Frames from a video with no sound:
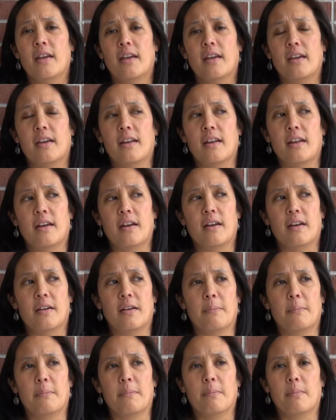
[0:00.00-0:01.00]
and
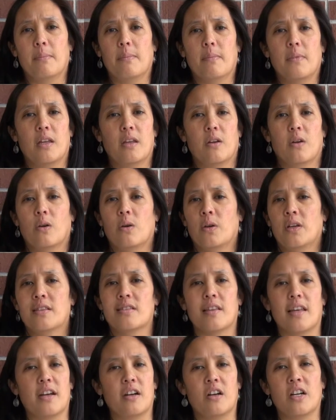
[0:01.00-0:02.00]
um, you know,
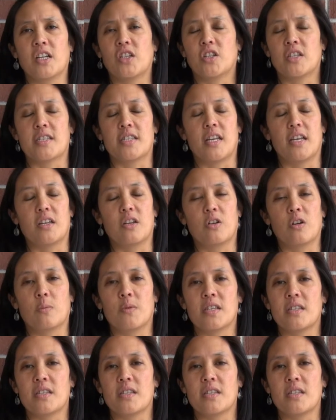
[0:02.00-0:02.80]
his letter, he just said, you know,